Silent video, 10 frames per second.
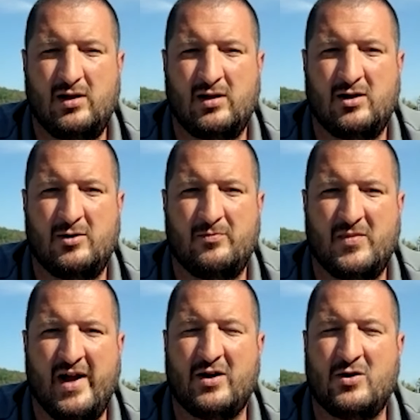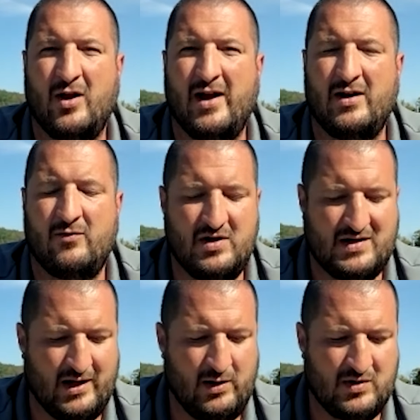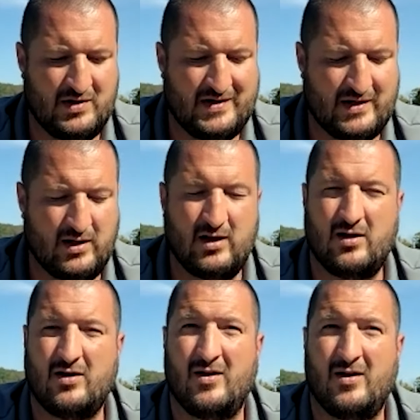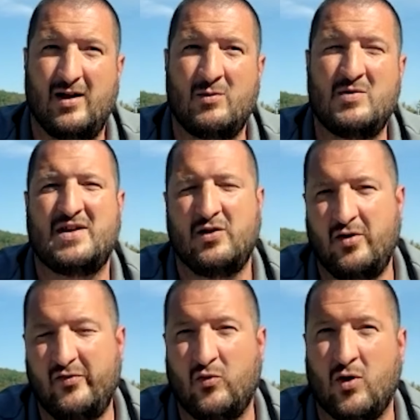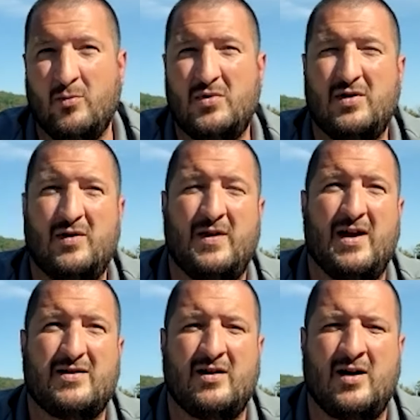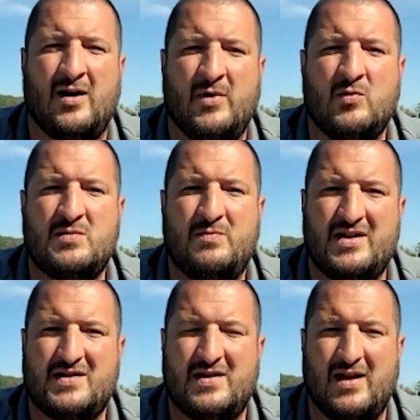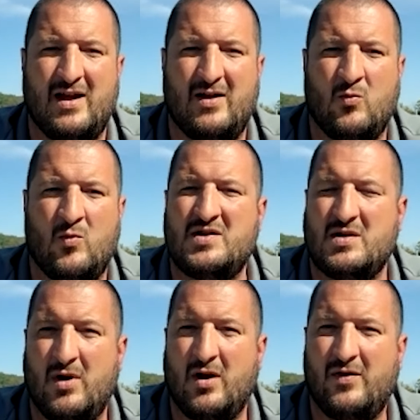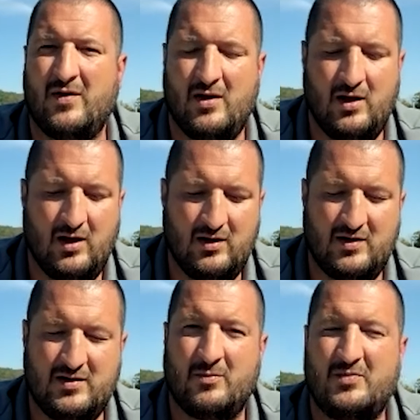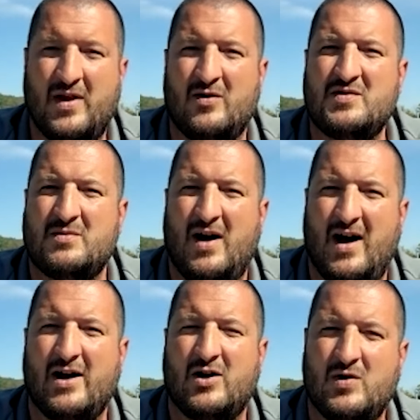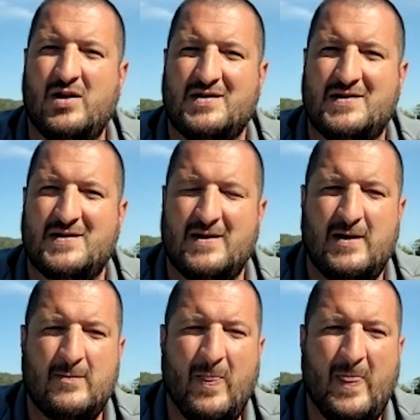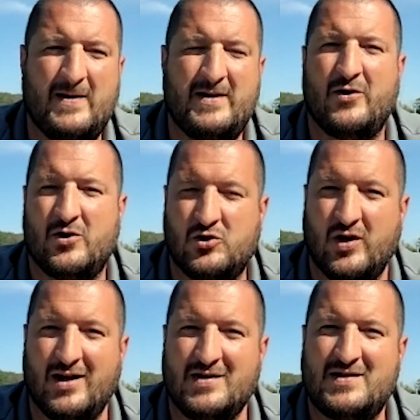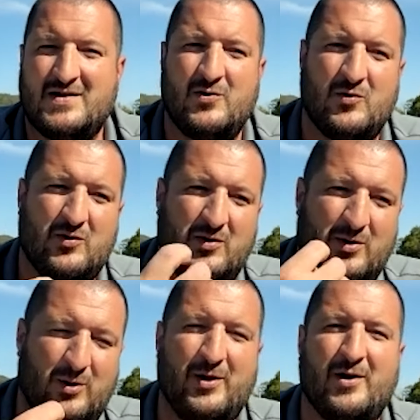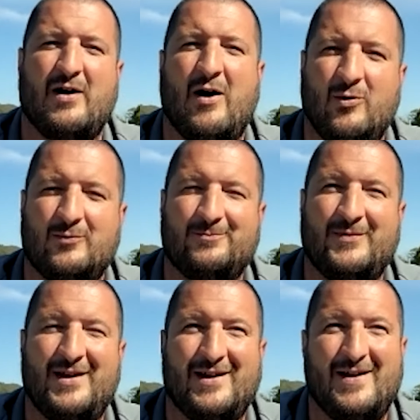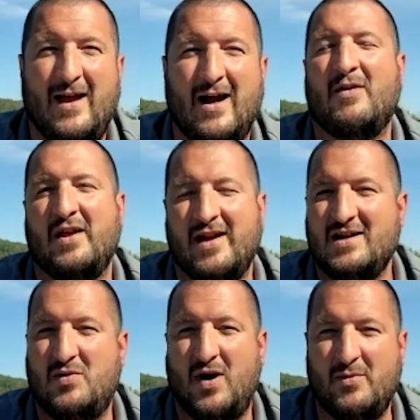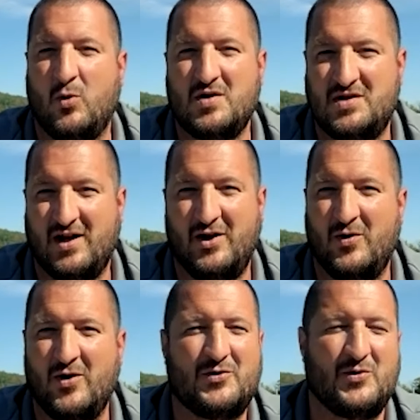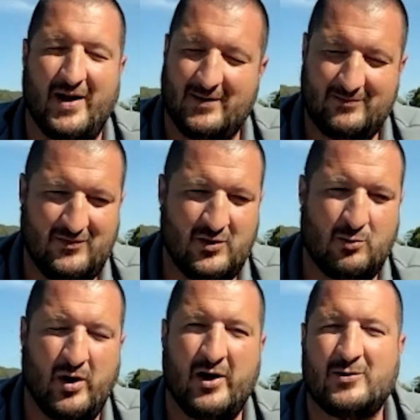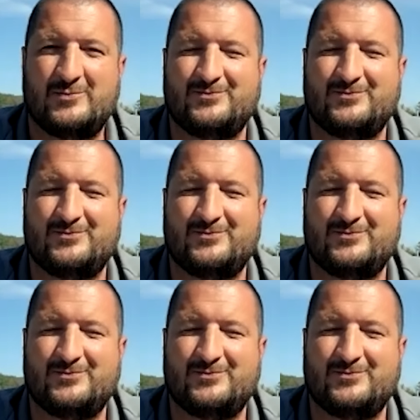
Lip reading: I had a client recently was, I would say, ill-informed that it was best once a month dump down some hot grease down their drains to clear out everything. And that's probably the worst you could do. Don't do that. No bueno.